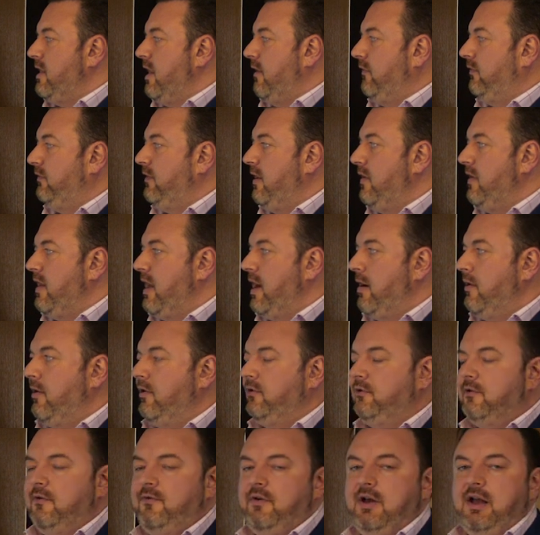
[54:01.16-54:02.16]
and have 10
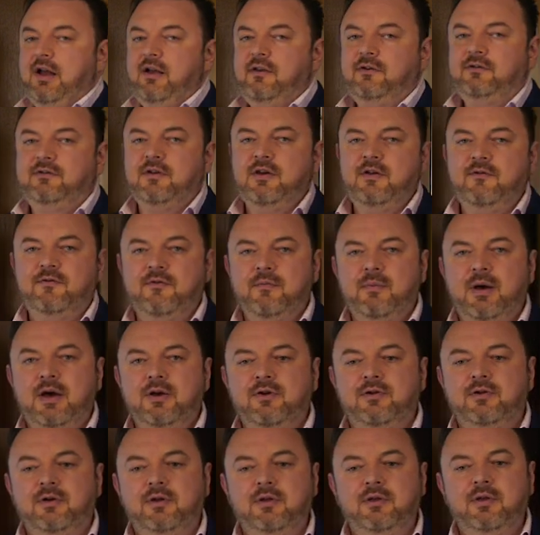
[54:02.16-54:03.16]
hours of instant
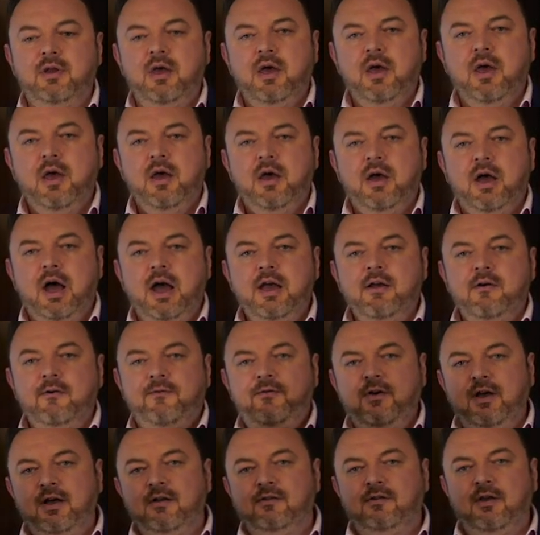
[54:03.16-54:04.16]
information at your
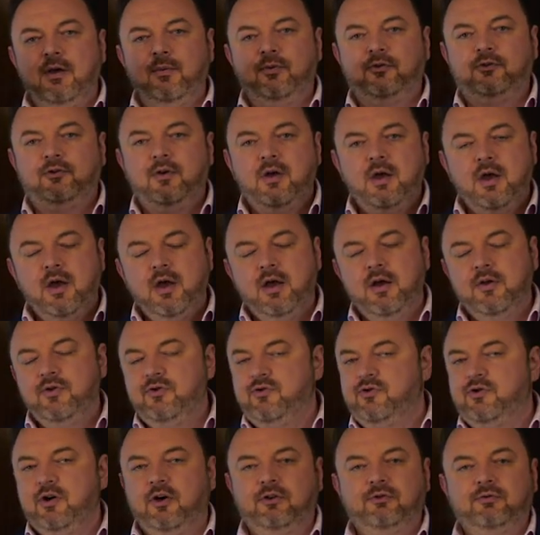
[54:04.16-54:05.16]
fingertips
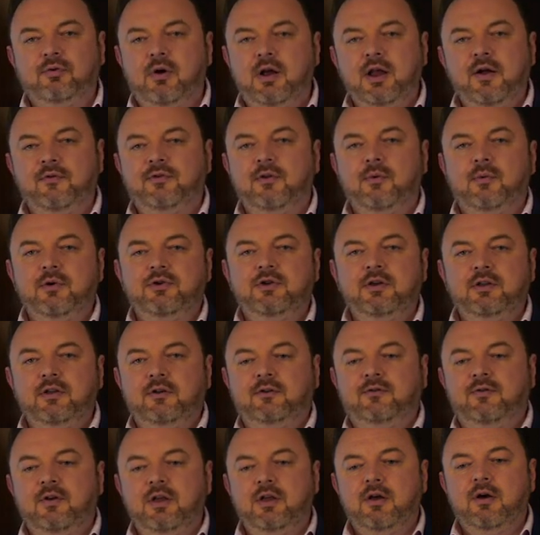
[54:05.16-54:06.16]
just right after watching
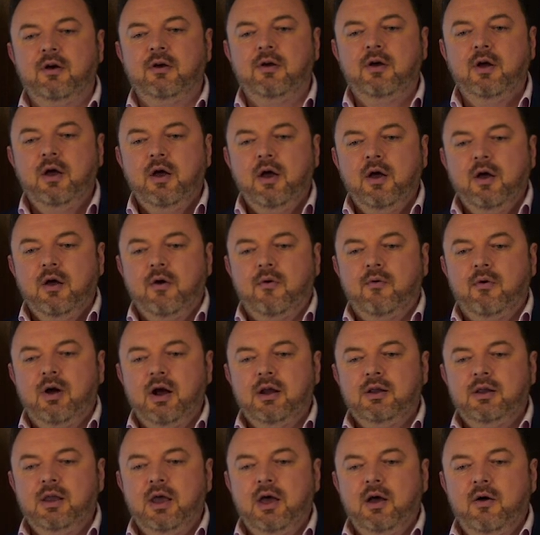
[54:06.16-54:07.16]
this video
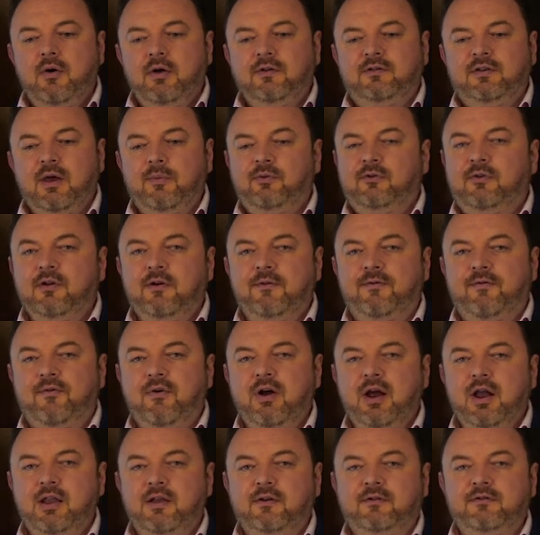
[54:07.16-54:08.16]
right now. It's absolutely
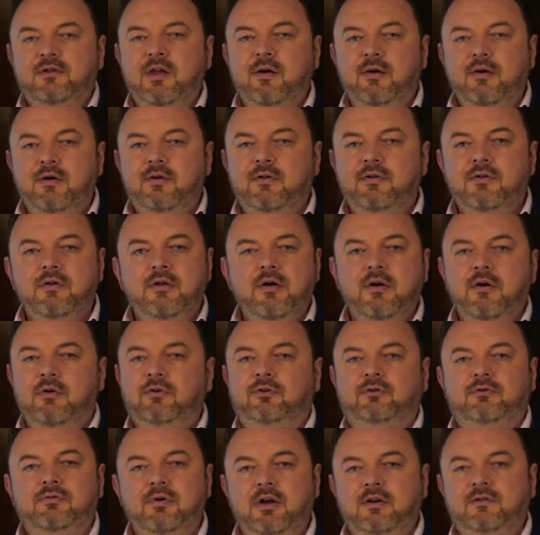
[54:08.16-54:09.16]
free. There's no
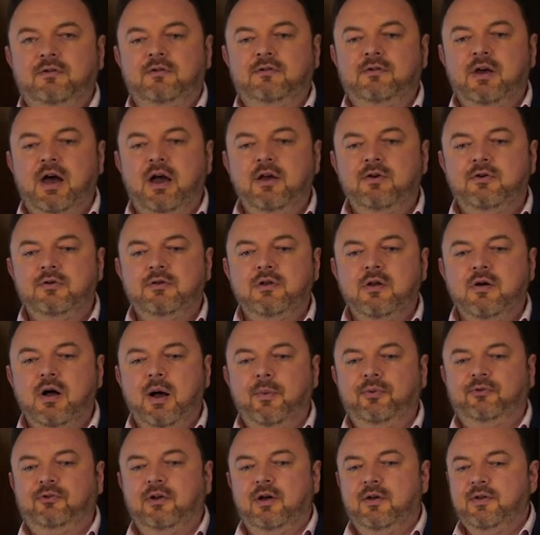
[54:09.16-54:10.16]
strings attached, no
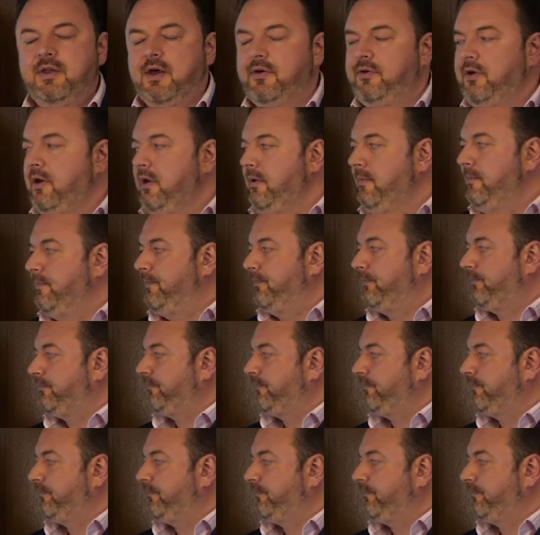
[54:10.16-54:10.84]
upsell, nothing.